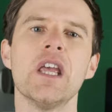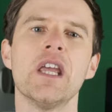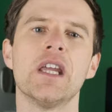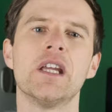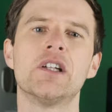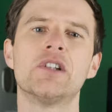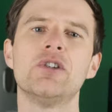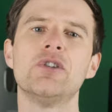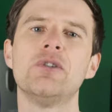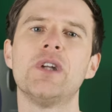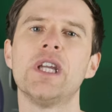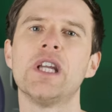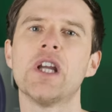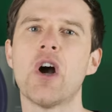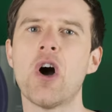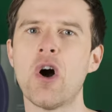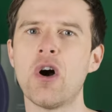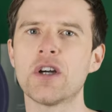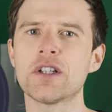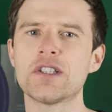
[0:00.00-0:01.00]
including
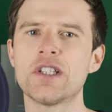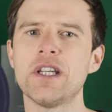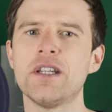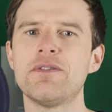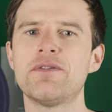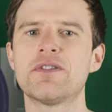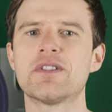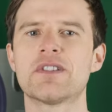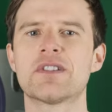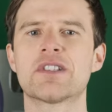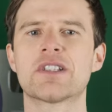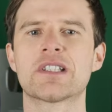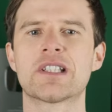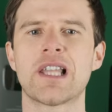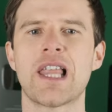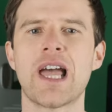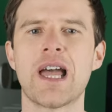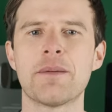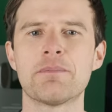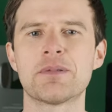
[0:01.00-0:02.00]
octaves,
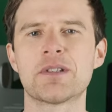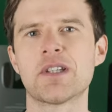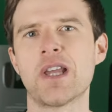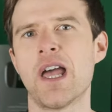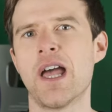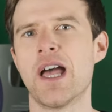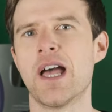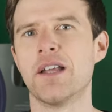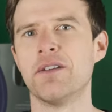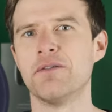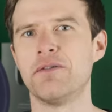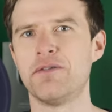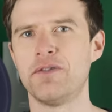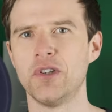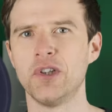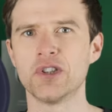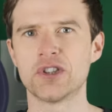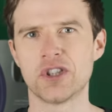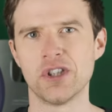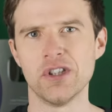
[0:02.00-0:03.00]
slaps, and
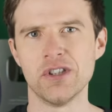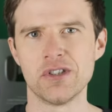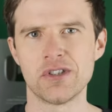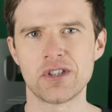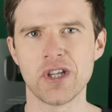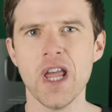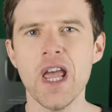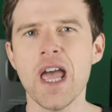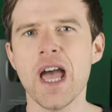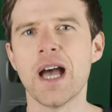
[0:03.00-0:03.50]
flutters.